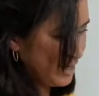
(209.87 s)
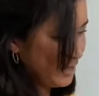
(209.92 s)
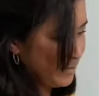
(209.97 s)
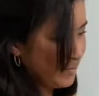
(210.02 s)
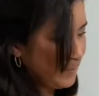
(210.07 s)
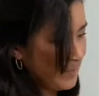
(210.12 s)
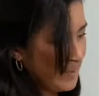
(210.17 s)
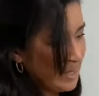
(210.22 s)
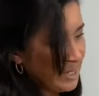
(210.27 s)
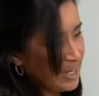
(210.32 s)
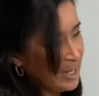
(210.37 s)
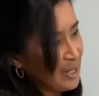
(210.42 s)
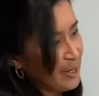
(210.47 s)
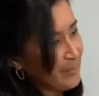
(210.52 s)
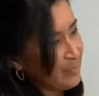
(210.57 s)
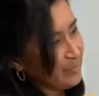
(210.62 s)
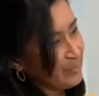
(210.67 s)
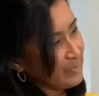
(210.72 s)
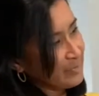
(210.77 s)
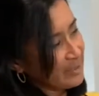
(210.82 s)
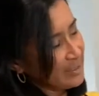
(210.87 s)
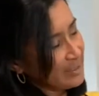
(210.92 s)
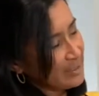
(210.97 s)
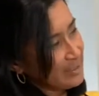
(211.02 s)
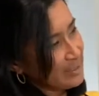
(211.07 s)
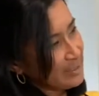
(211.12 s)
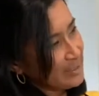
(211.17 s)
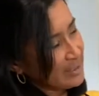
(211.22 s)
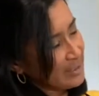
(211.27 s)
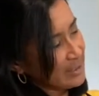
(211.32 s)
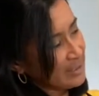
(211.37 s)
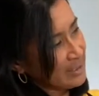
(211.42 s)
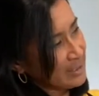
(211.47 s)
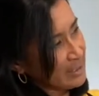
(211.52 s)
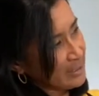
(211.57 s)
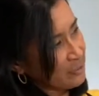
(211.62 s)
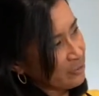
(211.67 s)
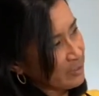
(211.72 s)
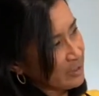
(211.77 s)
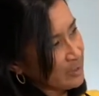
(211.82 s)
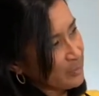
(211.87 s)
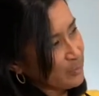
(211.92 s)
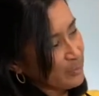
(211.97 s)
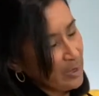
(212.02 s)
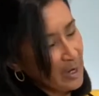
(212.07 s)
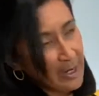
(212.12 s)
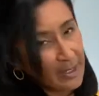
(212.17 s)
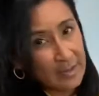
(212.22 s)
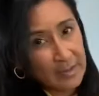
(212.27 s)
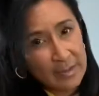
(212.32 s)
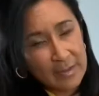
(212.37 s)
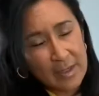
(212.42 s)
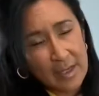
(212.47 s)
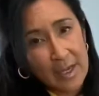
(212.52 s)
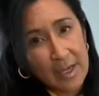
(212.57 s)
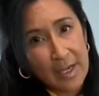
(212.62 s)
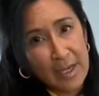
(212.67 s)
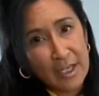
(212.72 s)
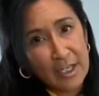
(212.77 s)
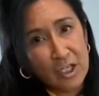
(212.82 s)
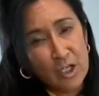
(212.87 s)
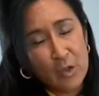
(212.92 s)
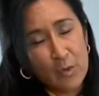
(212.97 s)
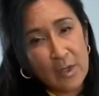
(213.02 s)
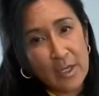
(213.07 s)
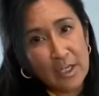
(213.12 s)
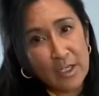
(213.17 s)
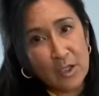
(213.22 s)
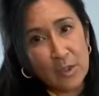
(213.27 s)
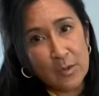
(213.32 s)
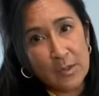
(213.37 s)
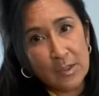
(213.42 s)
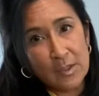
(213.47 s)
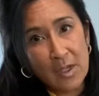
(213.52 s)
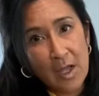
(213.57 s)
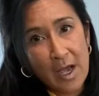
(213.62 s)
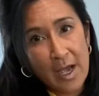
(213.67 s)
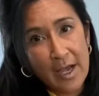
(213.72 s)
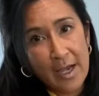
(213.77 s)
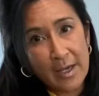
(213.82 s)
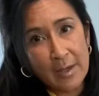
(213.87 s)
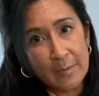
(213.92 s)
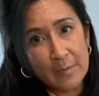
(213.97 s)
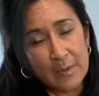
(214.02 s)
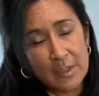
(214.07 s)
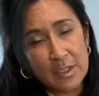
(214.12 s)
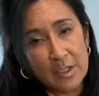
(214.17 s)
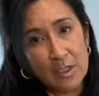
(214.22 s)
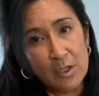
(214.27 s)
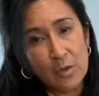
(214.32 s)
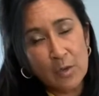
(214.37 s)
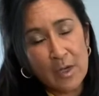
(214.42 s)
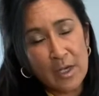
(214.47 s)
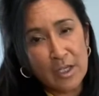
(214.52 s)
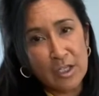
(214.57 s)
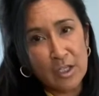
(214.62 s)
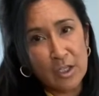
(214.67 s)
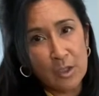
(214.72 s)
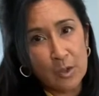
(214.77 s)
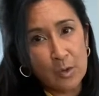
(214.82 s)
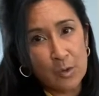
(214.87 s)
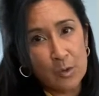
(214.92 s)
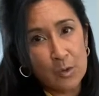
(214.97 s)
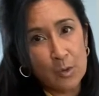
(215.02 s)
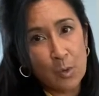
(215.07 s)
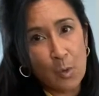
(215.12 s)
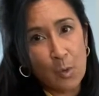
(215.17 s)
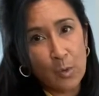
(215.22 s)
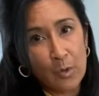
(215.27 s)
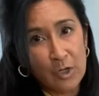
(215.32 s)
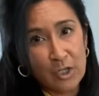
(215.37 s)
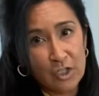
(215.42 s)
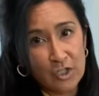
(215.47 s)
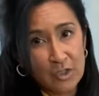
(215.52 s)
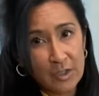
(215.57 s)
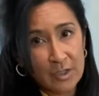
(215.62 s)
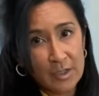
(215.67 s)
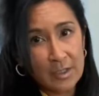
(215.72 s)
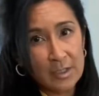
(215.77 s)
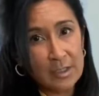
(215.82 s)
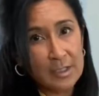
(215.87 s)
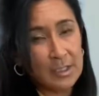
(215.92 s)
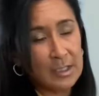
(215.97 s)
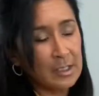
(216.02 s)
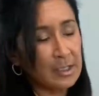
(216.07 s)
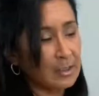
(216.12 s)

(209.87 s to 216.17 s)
But this is the citrus press, and you can use limes, you can use oranges,